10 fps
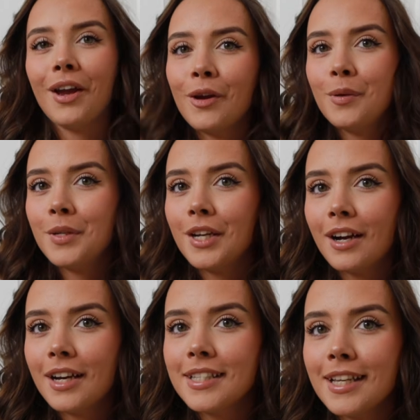I hope you
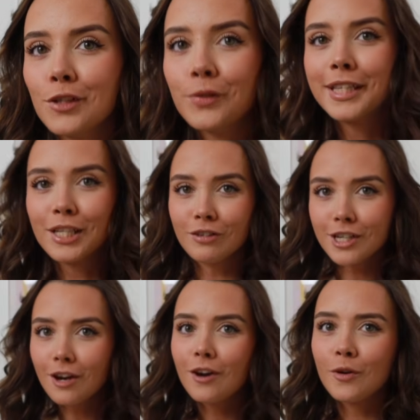guys enjoyed this
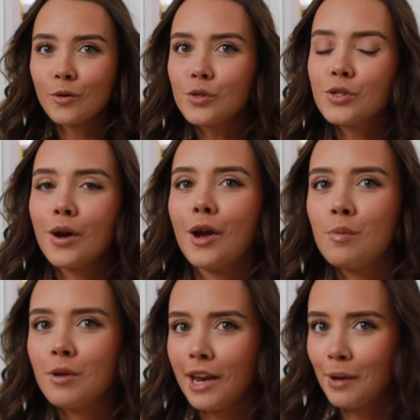video. Also, I
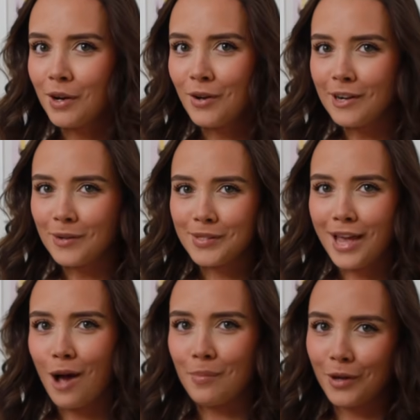hope you like my new little
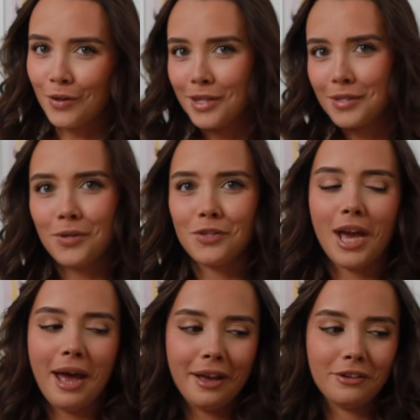setup. I got this new
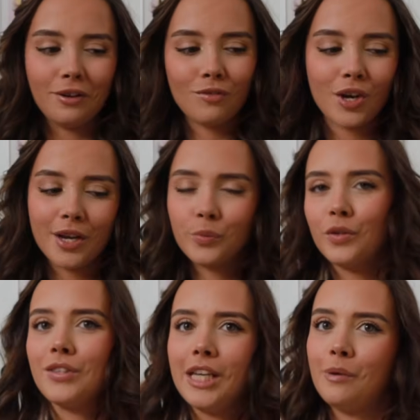chair. I don't know if you guys would
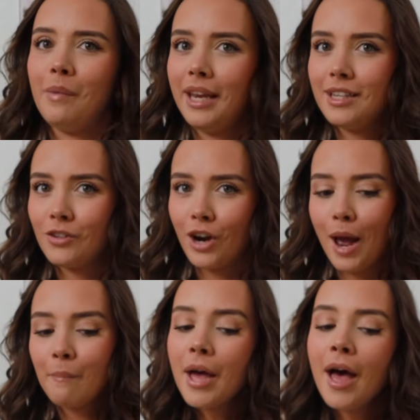have seen on my
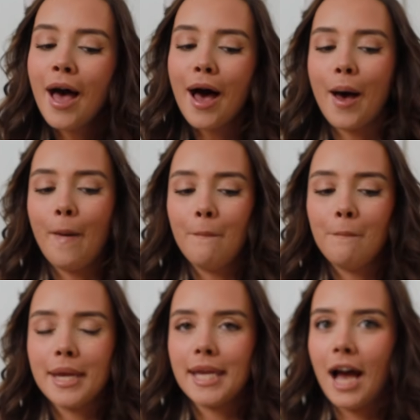Instagram.
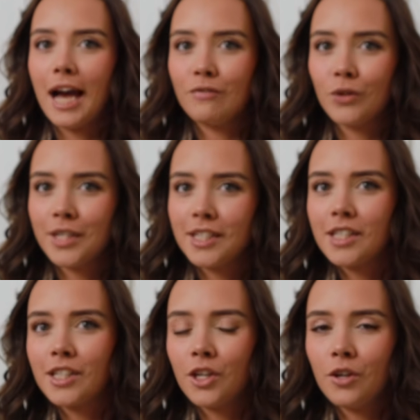But yeah, I thought this
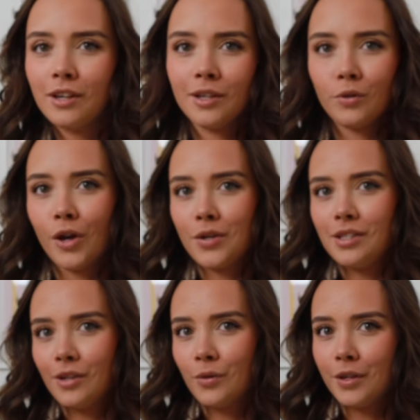is a cute little
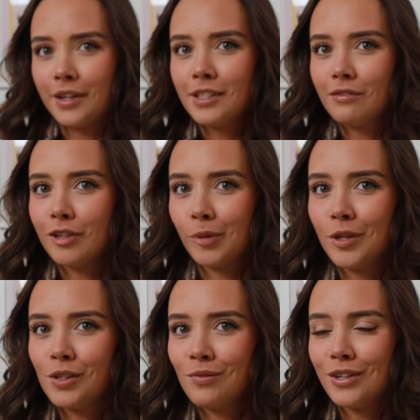cozy corner to film
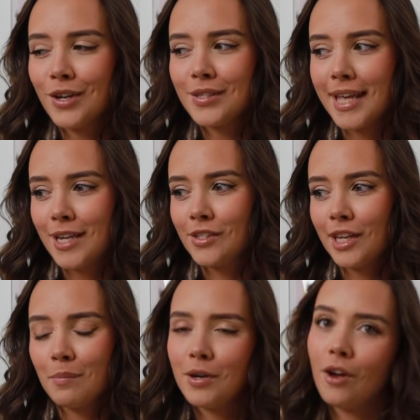YouTube videos in.
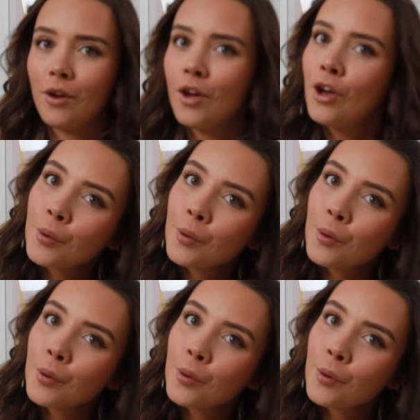So let me know